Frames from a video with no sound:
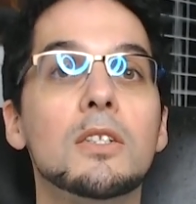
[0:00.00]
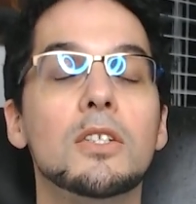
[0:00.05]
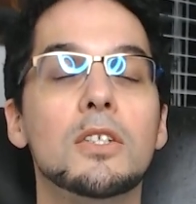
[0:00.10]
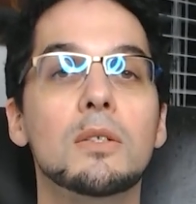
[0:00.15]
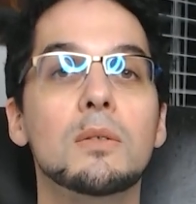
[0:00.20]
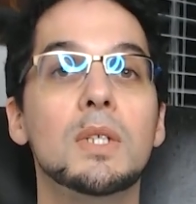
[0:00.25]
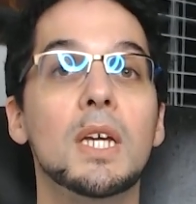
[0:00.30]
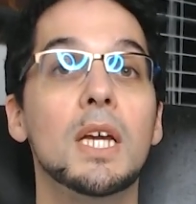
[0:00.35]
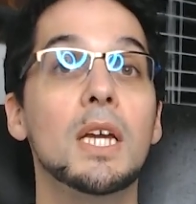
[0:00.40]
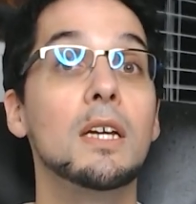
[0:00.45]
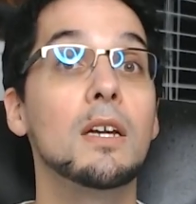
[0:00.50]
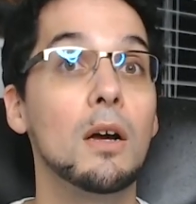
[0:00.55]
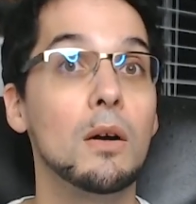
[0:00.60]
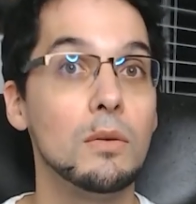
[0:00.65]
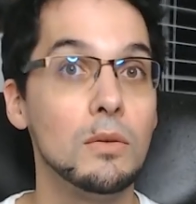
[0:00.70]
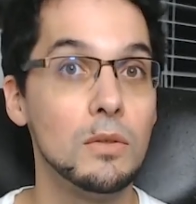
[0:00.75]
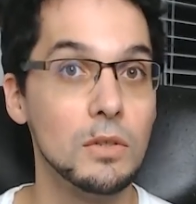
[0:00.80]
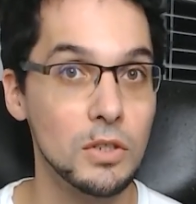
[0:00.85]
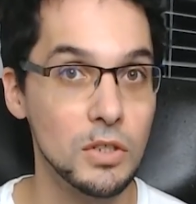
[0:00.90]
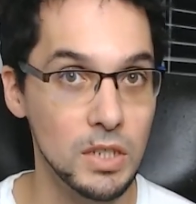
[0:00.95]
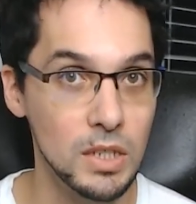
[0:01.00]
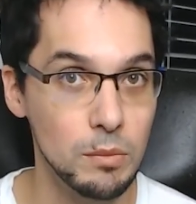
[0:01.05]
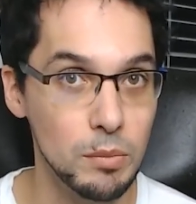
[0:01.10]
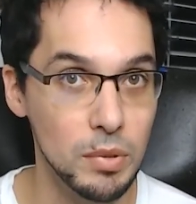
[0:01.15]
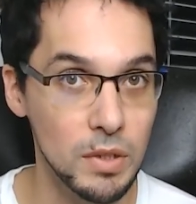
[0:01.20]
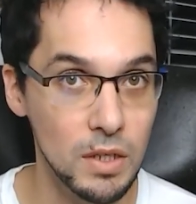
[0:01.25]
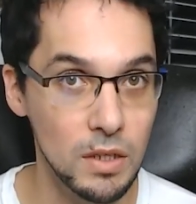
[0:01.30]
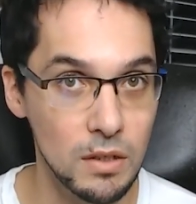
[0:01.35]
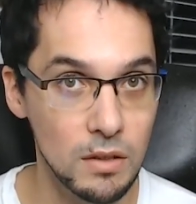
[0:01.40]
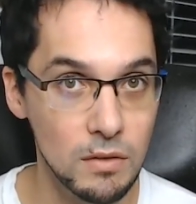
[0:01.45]
to take ownership
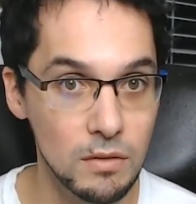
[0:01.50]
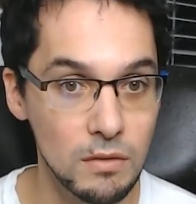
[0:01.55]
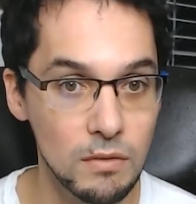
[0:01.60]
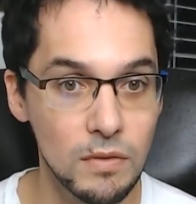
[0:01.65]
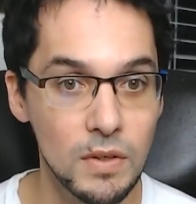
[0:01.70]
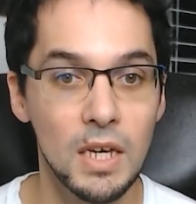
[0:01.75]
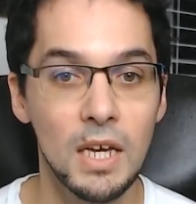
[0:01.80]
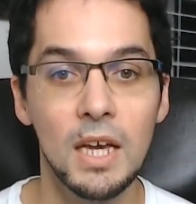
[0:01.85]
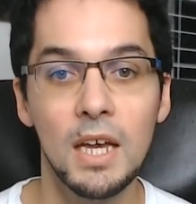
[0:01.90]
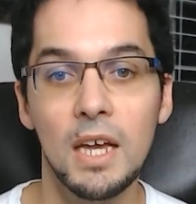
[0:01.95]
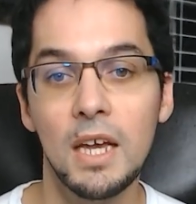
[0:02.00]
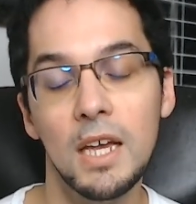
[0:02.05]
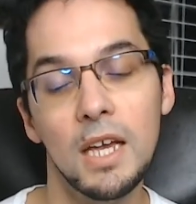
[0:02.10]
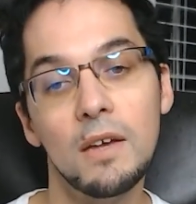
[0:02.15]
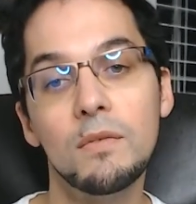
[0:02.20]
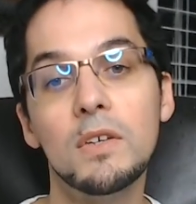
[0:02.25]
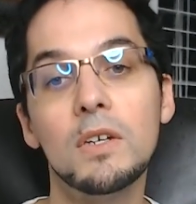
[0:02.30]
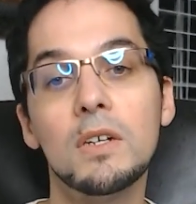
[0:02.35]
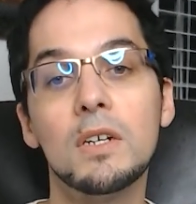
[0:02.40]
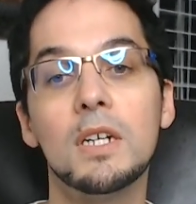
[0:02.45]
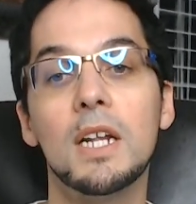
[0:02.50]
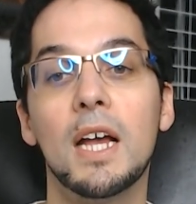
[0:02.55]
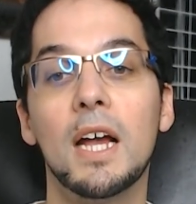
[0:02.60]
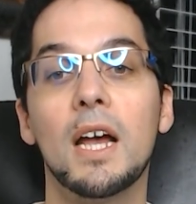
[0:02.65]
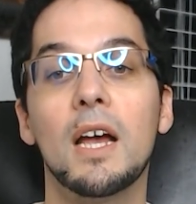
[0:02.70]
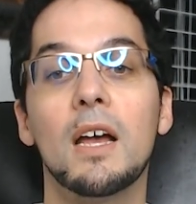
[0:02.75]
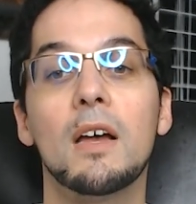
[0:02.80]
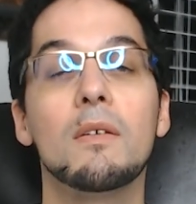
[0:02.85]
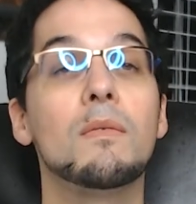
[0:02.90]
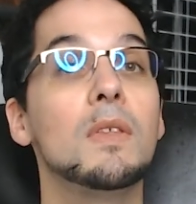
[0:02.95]
of if you're going to
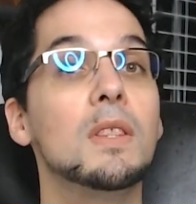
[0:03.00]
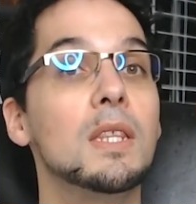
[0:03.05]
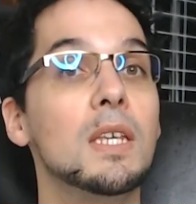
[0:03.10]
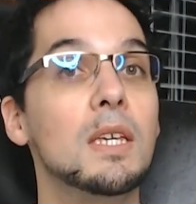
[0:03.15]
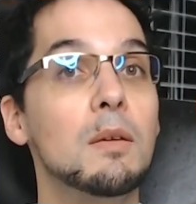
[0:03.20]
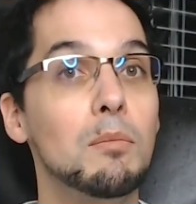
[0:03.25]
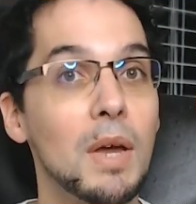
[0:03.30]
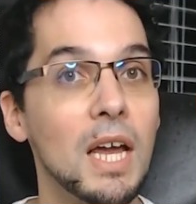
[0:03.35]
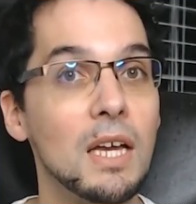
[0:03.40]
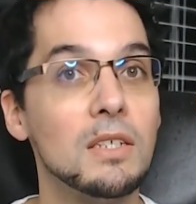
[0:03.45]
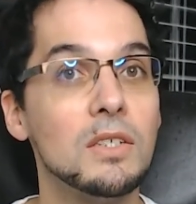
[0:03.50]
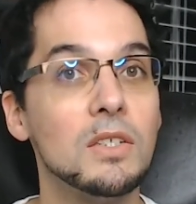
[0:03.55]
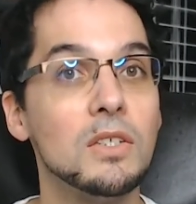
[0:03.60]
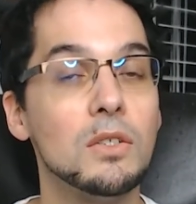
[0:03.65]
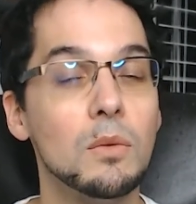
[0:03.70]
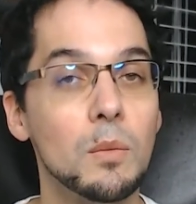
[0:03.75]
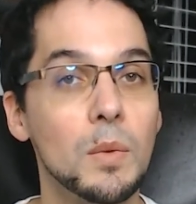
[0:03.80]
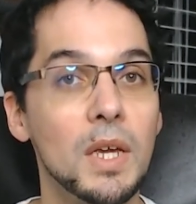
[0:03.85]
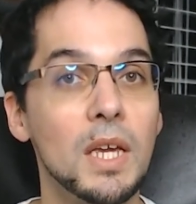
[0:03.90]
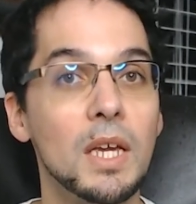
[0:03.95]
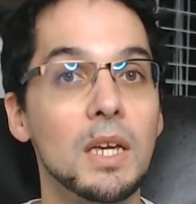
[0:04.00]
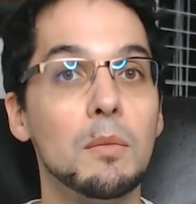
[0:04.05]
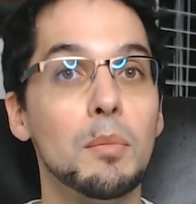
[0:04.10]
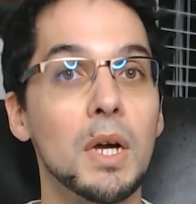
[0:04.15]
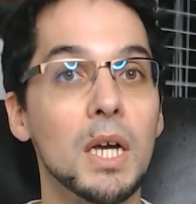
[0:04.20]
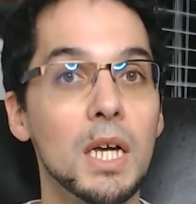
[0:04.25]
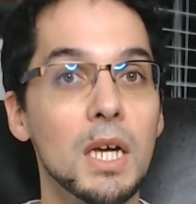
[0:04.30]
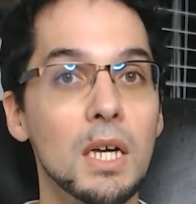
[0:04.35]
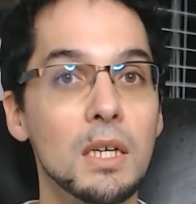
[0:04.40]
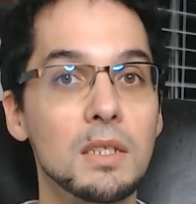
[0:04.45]
have the best week
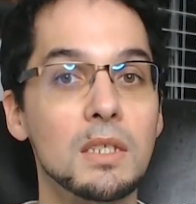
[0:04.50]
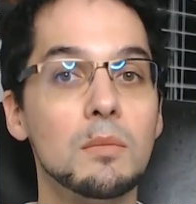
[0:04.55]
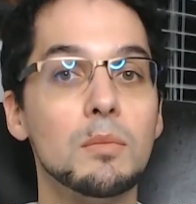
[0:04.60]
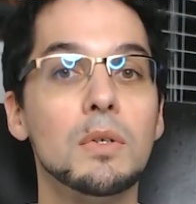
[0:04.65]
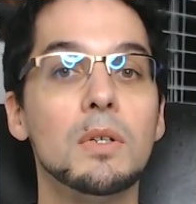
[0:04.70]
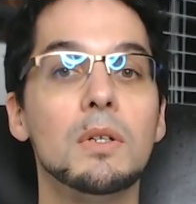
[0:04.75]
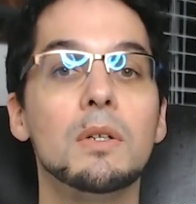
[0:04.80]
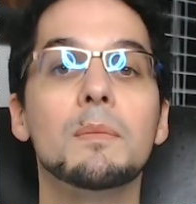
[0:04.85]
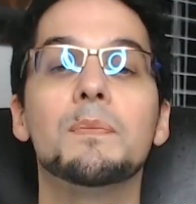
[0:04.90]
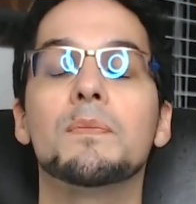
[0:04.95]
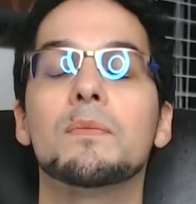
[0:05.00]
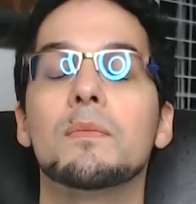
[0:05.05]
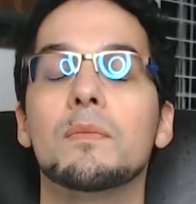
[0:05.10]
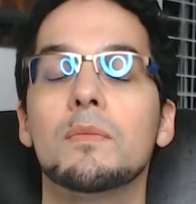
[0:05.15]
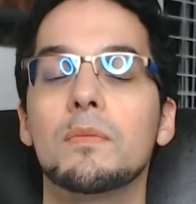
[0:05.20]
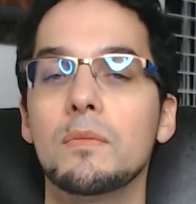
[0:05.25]
possible,